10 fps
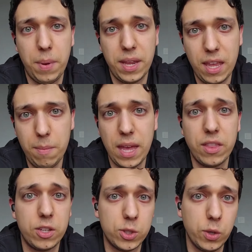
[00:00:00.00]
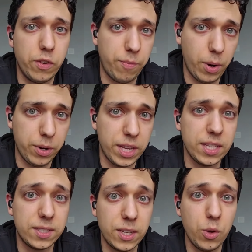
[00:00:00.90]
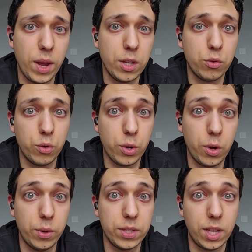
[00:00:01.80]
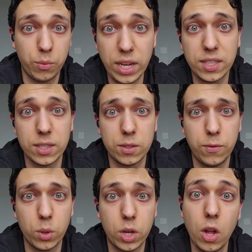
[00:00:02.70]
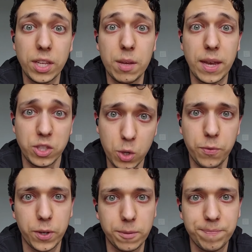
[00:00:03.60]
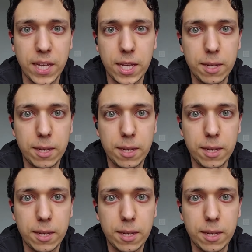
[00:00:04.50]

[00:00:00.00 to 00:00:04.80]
But him and the Conservative Party insinuating Trudeau is a racist for calling him a twofer,